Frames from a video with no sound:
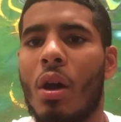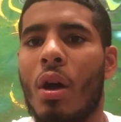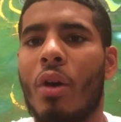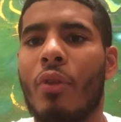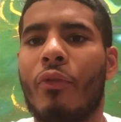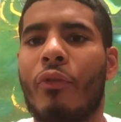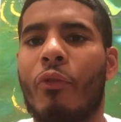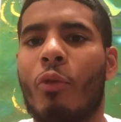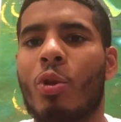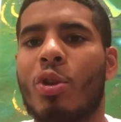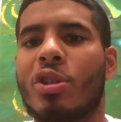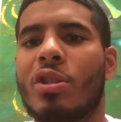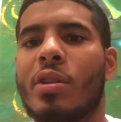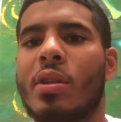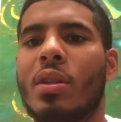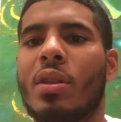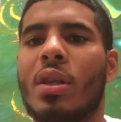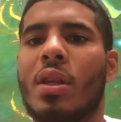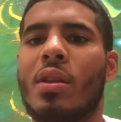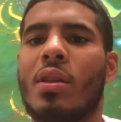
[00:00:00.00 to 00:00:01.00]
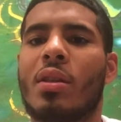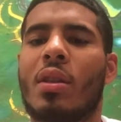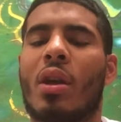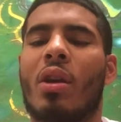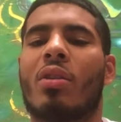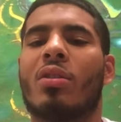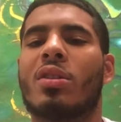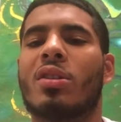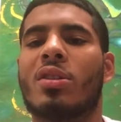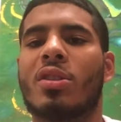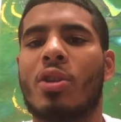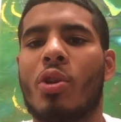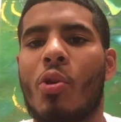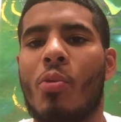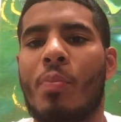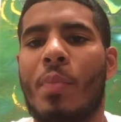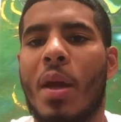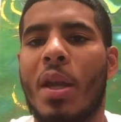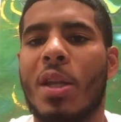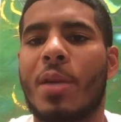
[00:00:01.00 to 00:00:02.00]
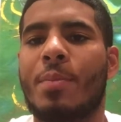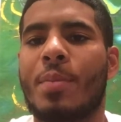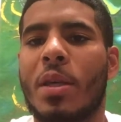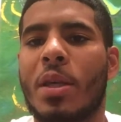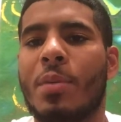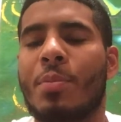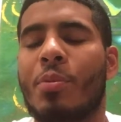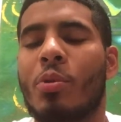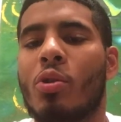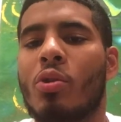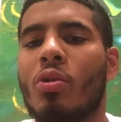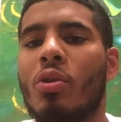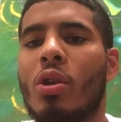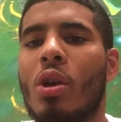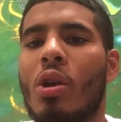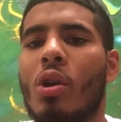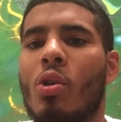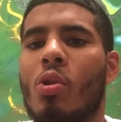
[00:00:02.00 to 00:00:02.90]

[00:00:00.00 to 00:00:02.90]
Unfortunately, there are still many people